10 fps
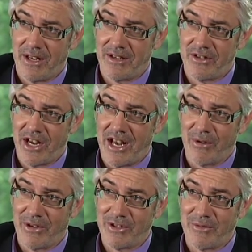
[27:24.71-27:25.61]
letter J.
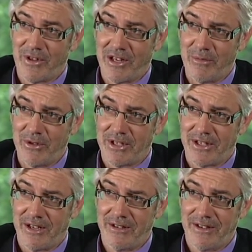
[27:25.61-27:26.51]
We'll give you some think music
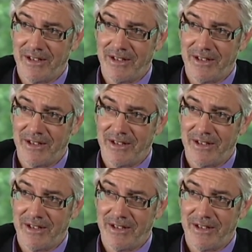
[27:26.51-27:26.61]
now.